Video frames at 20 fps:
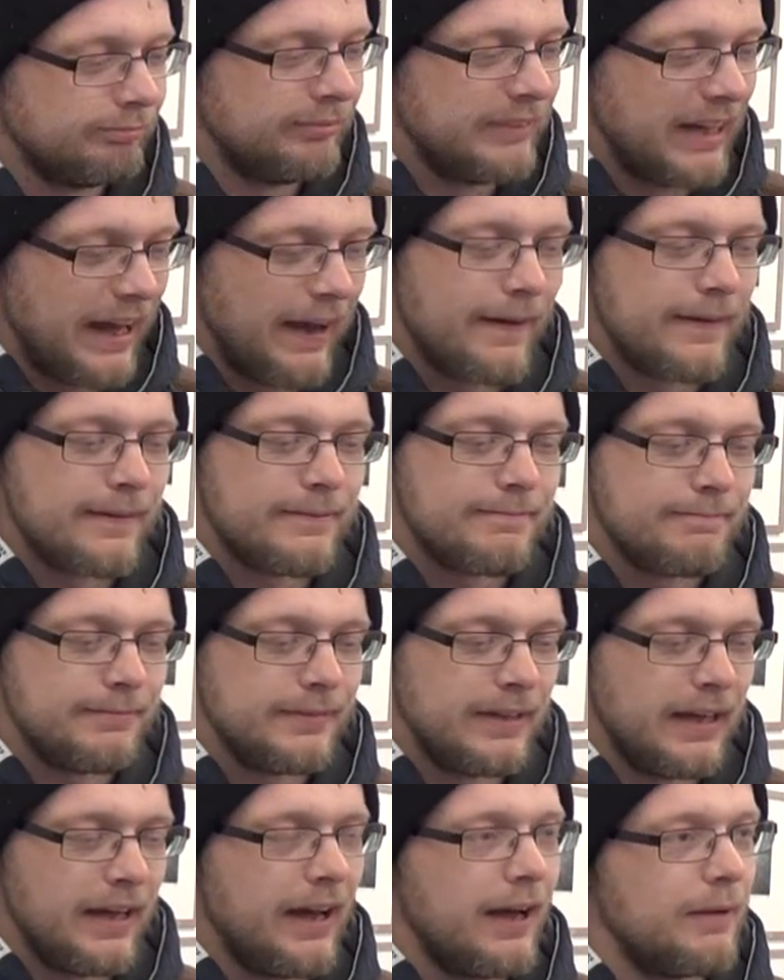Yeah,
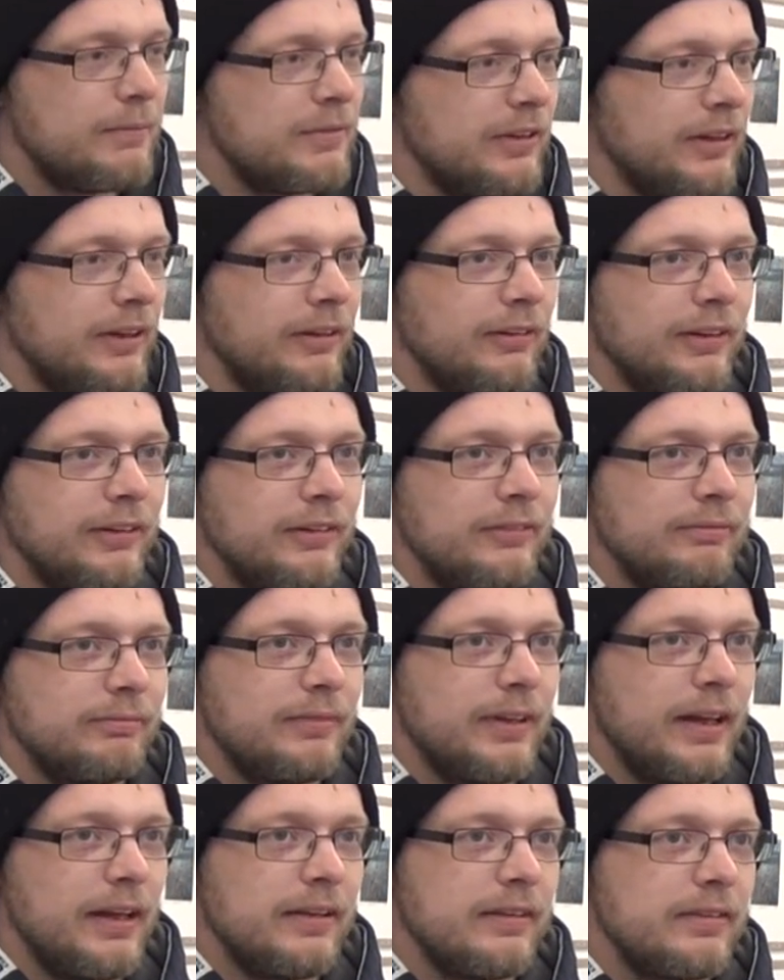absolutely.
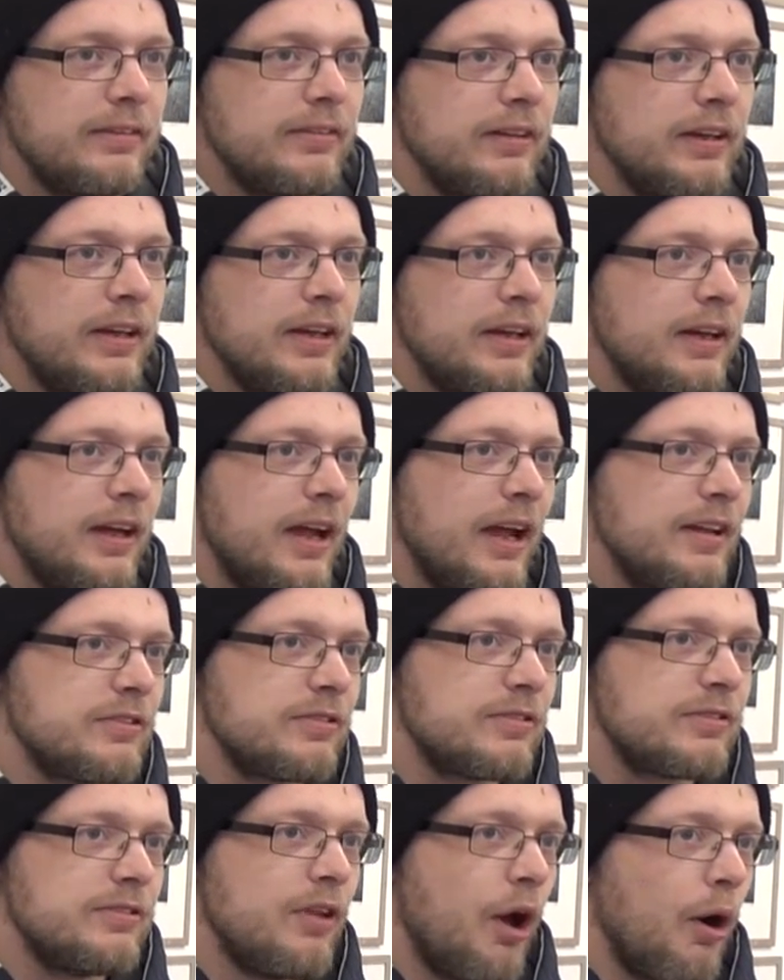
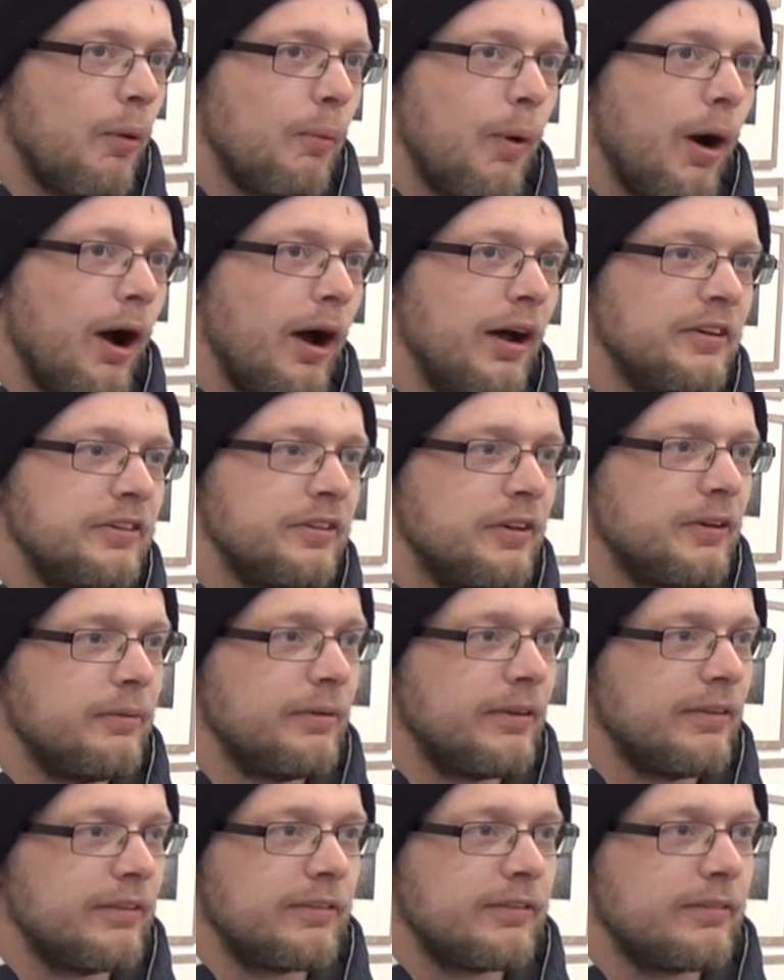It's not what I
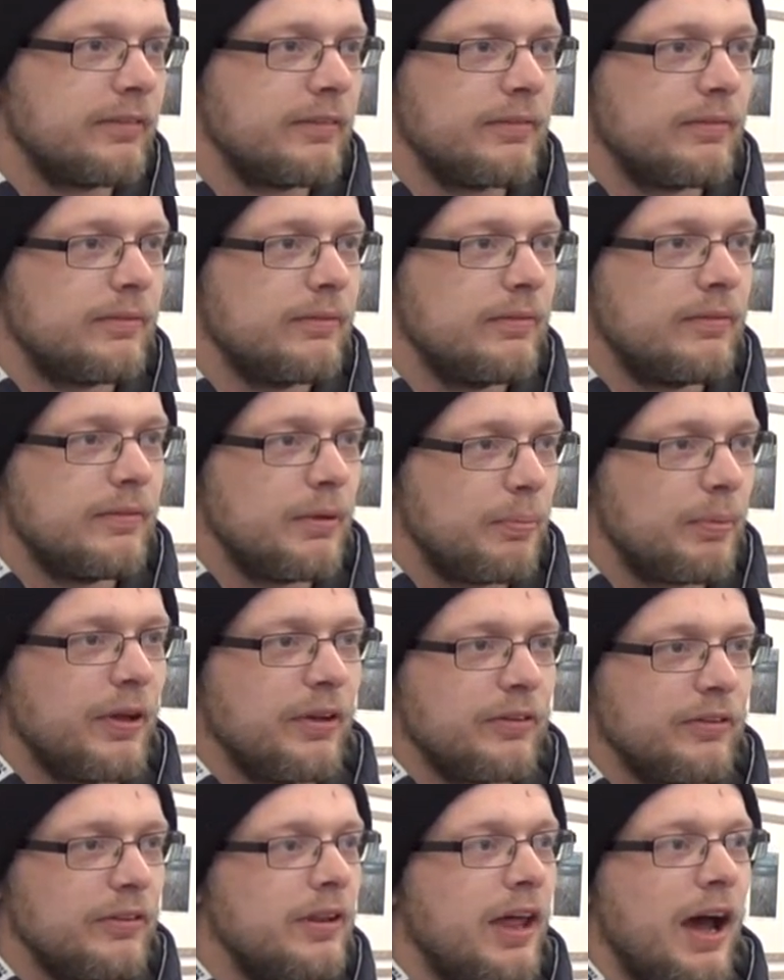do, it's the
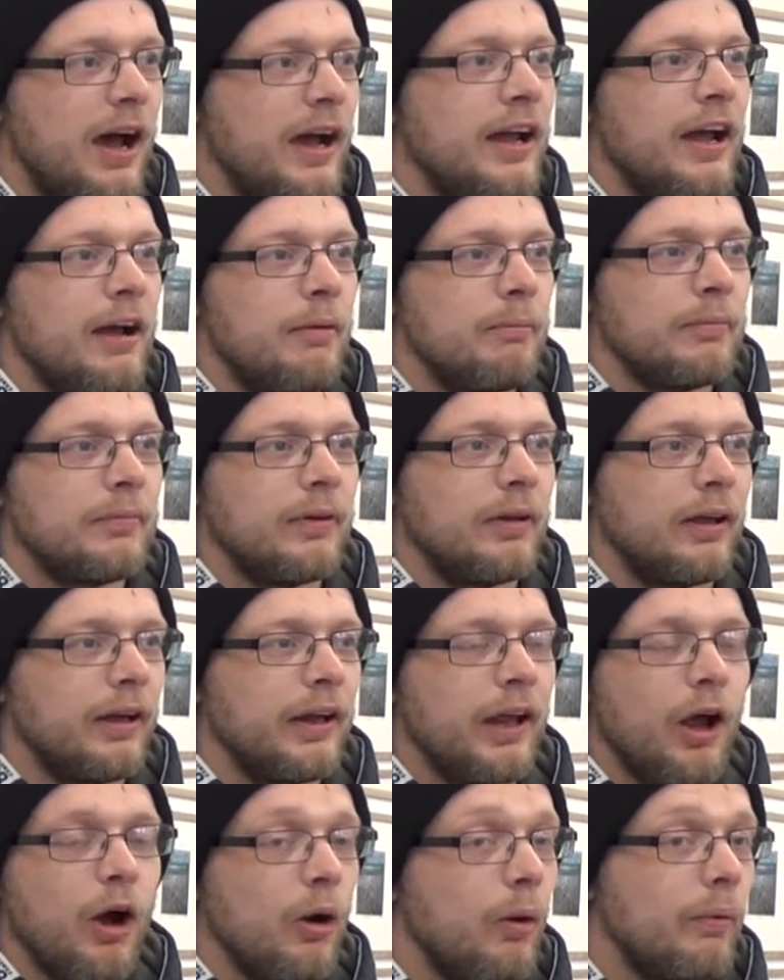person that I am,
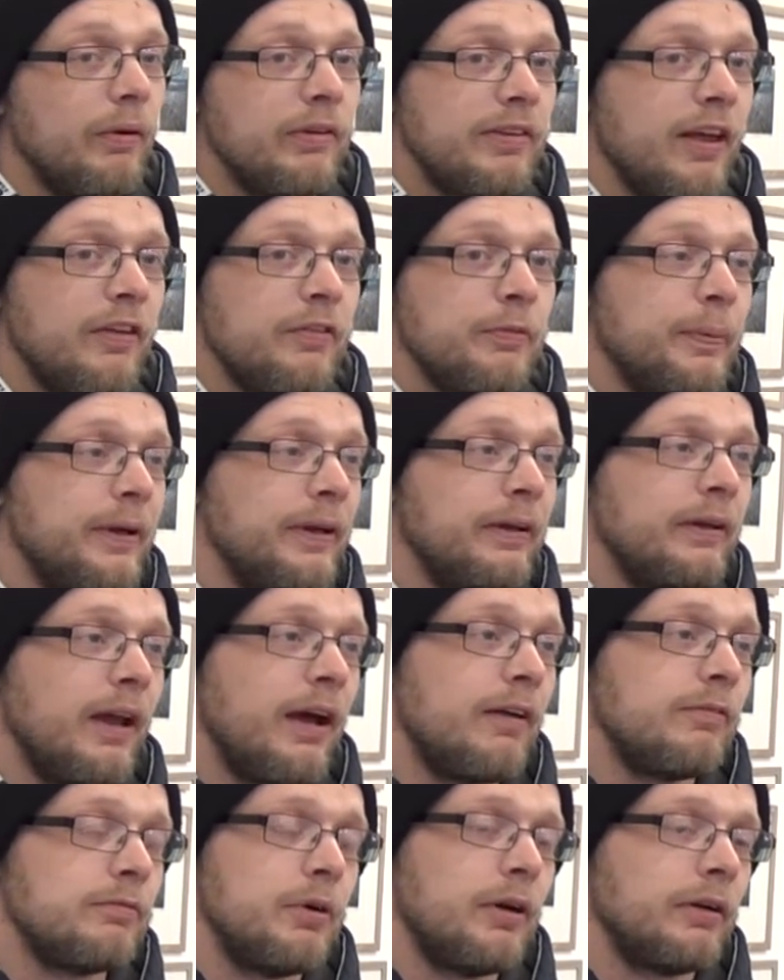and it always has been.
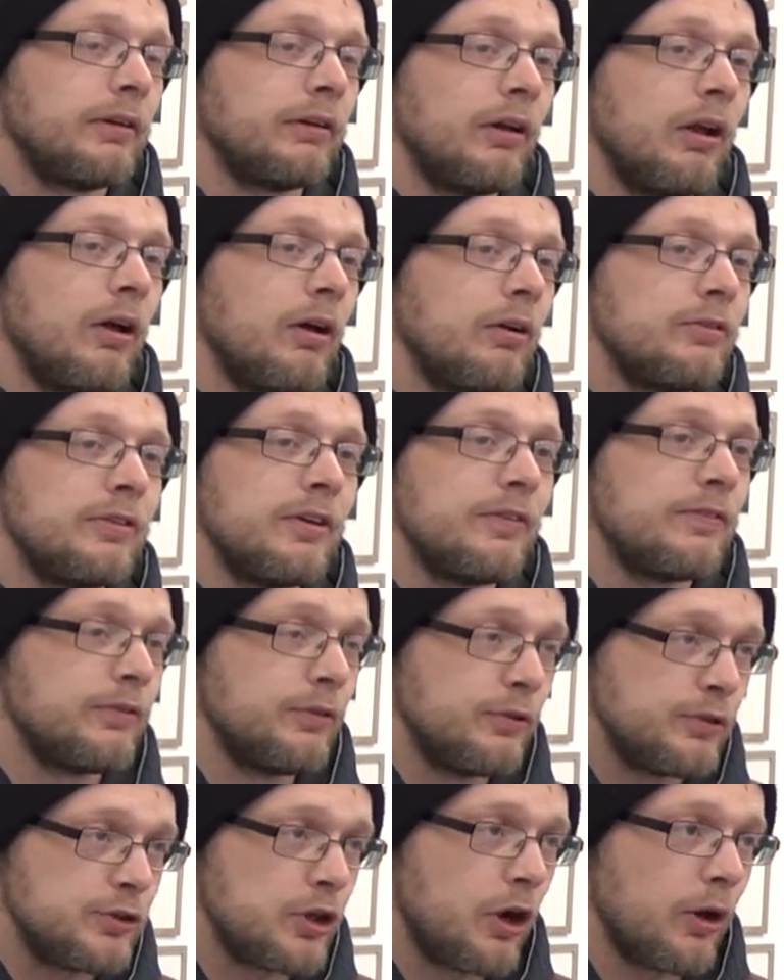I've worked a lot of
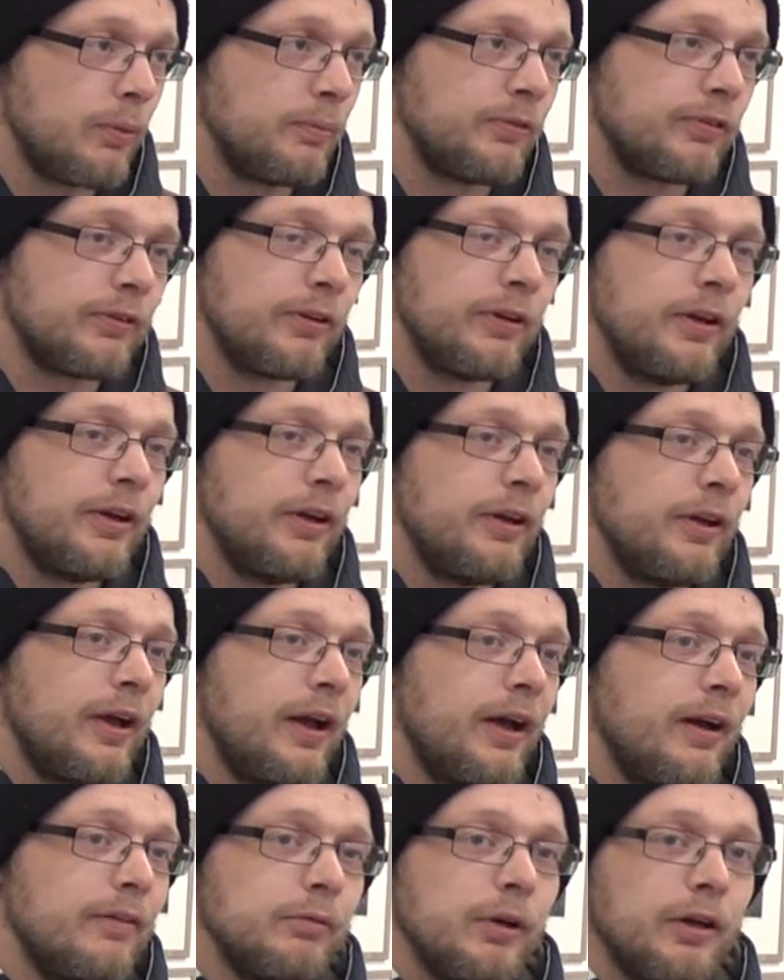different jobs.
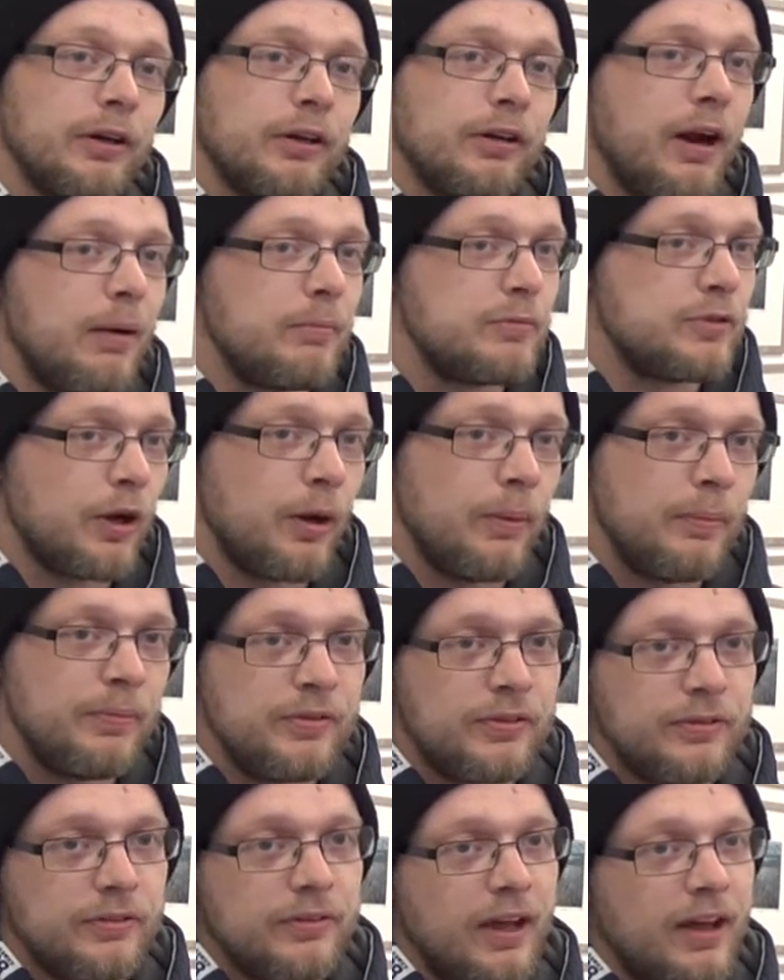I've worked crap
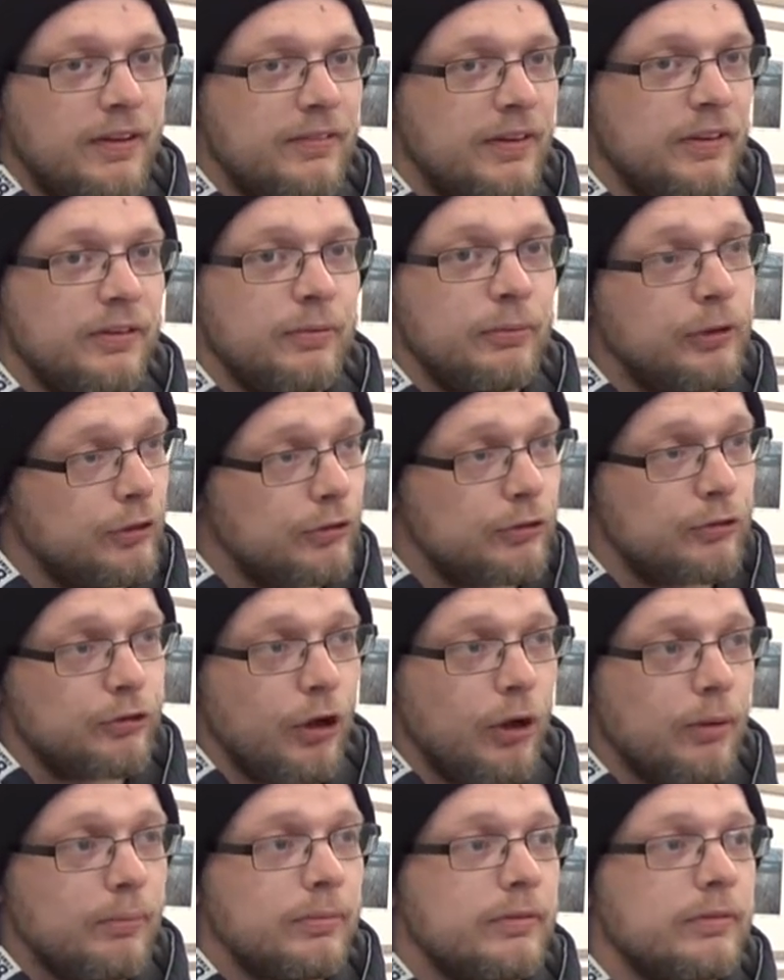jobs, I've had some good
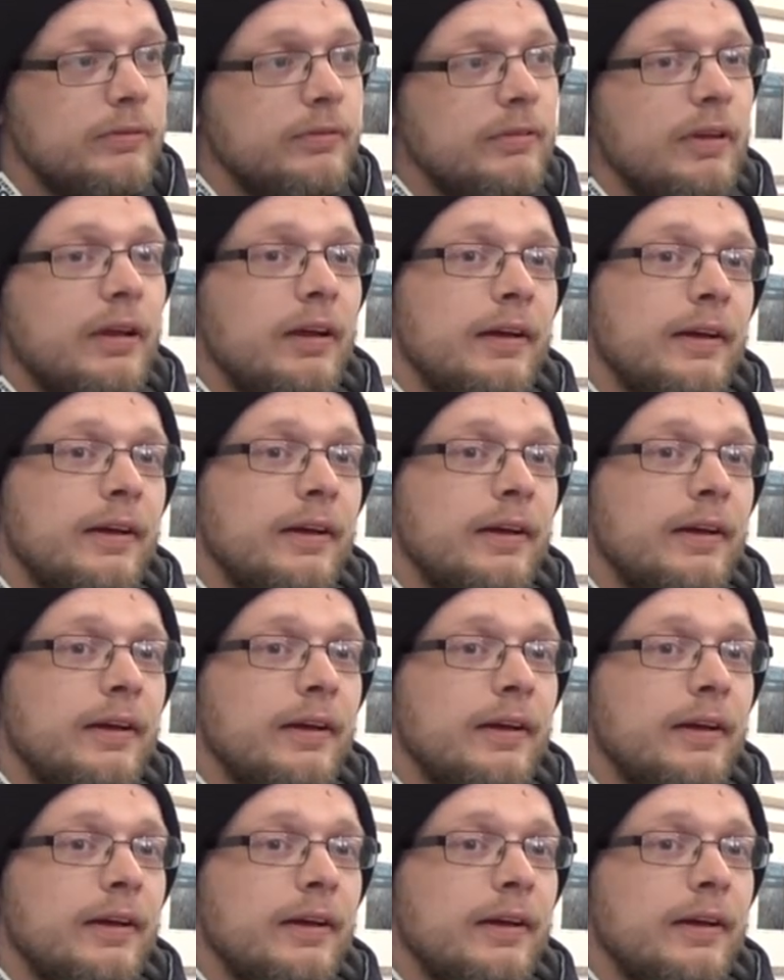jobs.